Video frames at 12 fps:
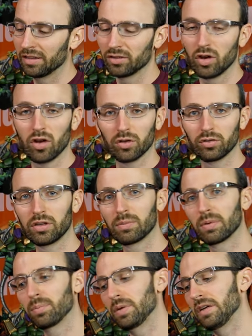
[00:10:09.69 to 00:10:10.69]
it's all
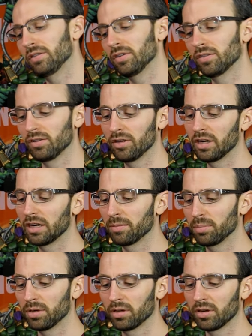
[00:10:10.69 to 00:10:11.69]
separate pieces, and you got to
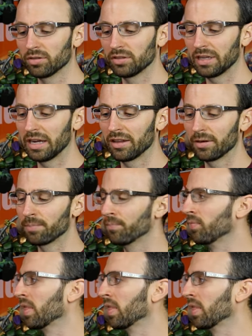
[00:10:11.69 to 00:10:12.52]
put it all together.